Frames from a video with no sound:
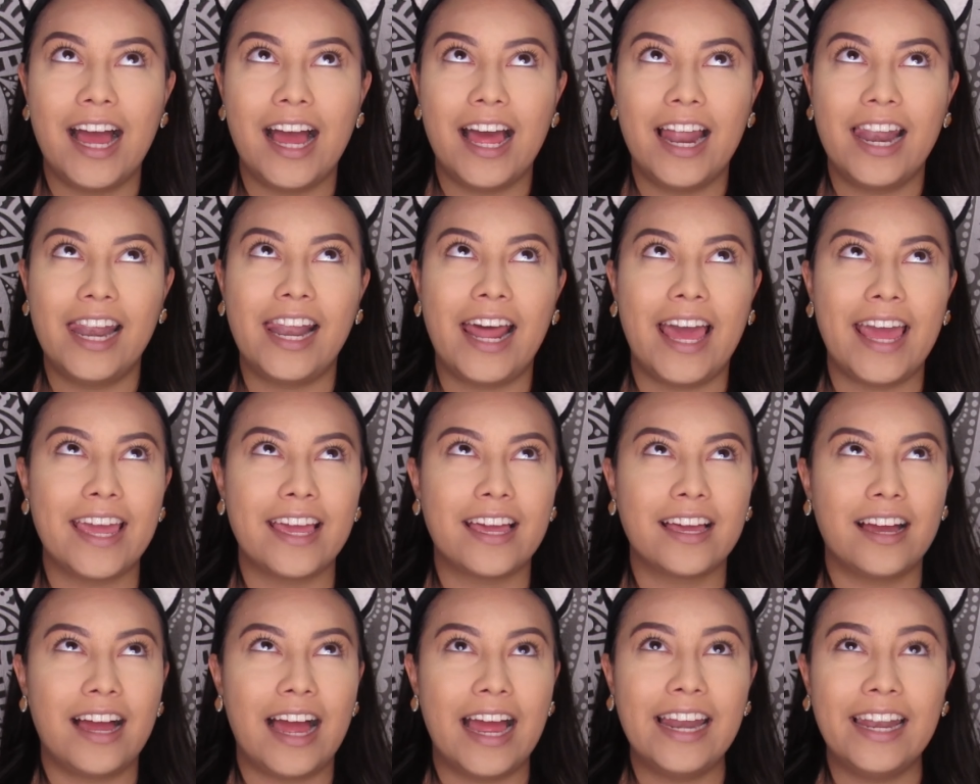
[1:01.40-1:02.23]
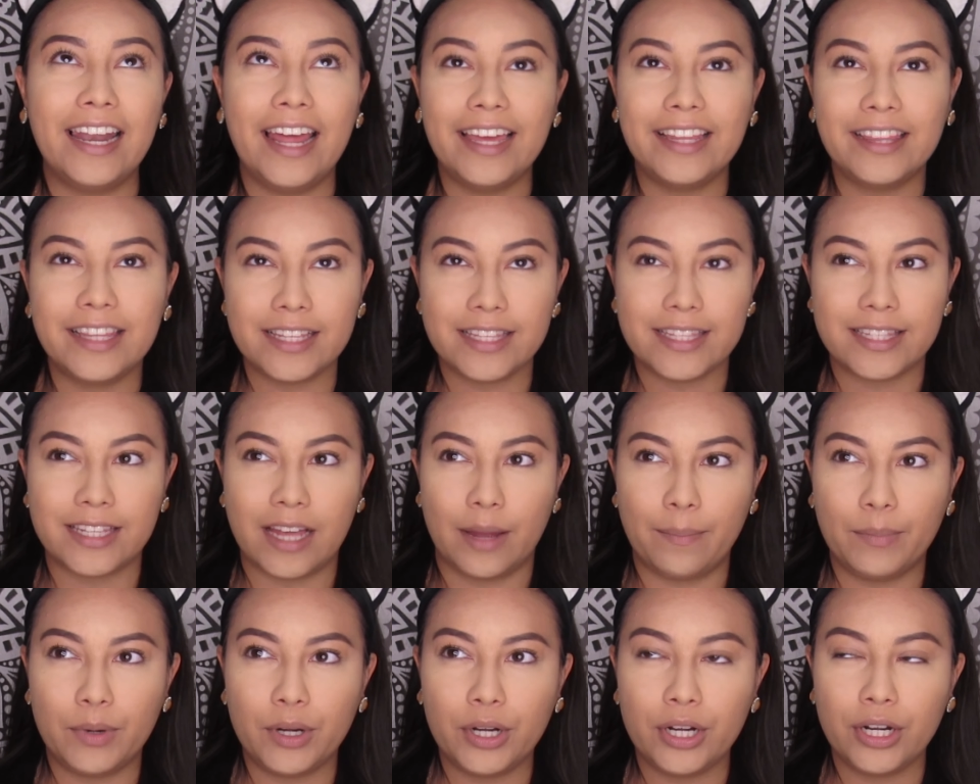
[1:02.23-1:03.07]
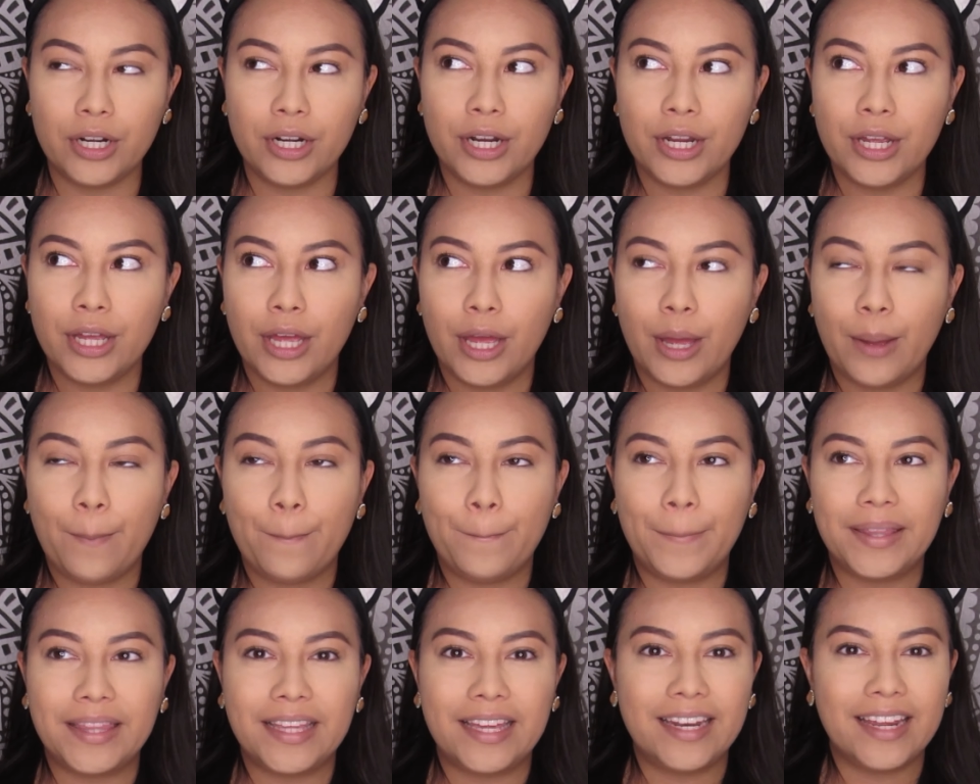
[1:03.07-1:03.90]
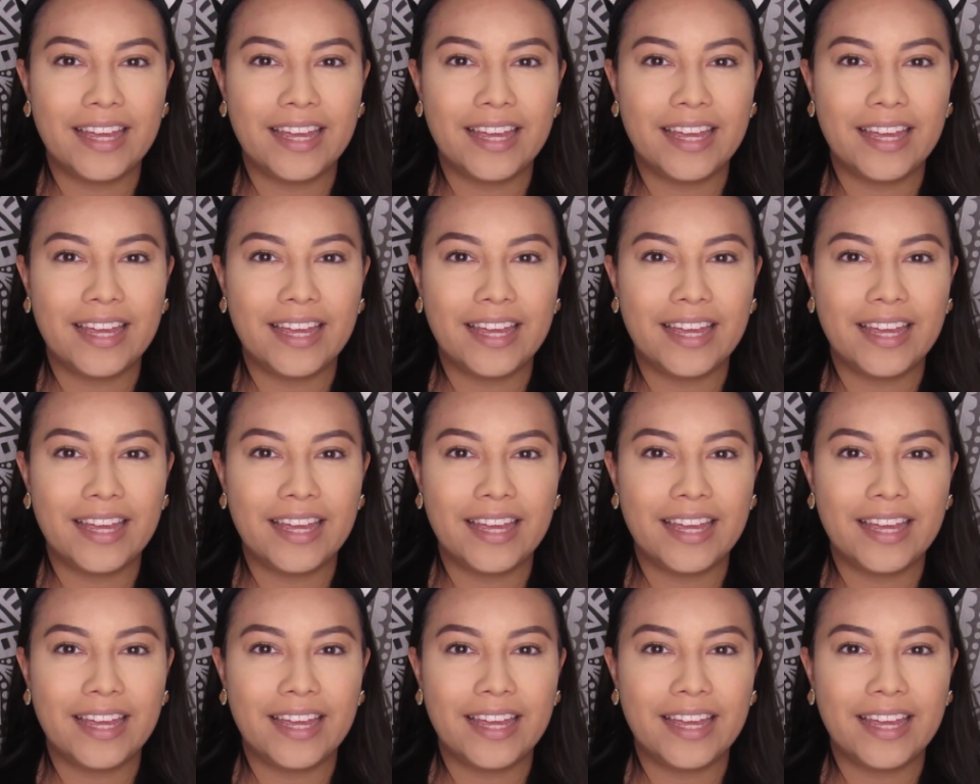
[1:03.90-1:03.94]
like, I like the summer, but then